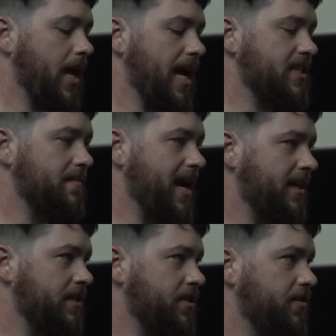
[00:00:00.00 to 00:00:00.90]
as the
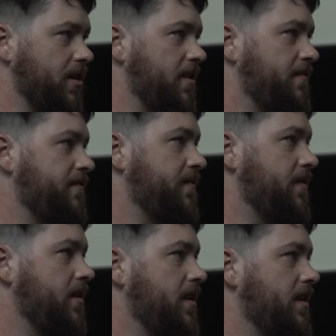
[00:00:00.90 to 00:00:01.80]
magnitude of
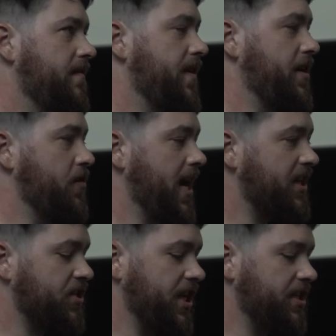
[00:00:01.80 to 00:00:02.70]
value
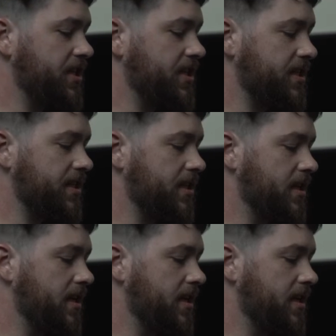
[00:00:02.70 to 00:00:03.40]
x changes,